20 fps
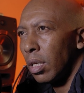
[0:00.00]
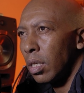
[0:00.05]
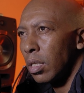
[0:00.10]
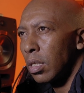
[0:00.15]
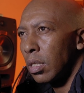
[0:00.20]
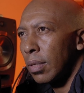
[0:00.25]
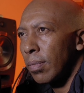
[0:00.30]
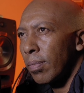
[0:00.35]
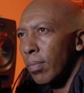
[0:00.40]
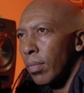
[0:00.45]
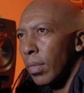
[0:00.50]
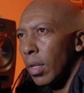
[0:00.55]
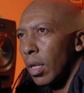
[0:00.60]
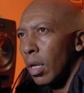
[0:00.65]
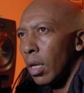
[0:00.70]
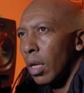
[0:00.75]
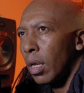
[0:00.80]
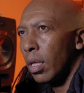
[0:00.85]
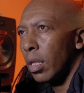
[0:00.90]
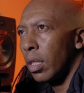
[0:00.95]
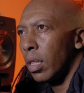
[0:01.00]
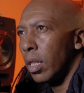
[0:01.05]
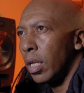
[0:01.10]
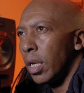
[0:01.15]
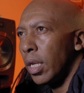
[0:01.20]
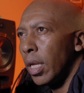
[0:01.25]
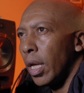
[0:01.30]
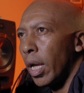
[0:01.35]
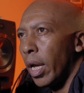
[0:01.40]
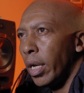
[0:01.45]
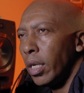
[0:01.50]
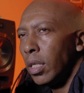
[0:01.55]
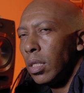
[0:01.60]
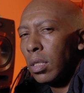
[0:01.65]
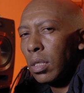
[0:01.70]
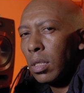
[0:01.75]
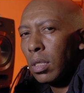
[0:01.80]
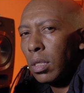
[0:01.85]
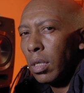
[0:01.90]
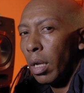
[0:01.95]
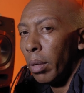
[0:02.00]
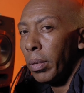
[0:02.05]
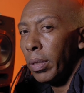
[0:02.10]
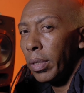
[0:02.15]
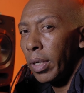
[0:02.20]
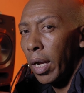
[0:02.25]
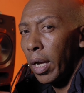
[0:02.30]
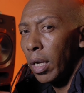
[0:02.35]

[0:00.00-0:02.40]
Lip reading: it's 3899.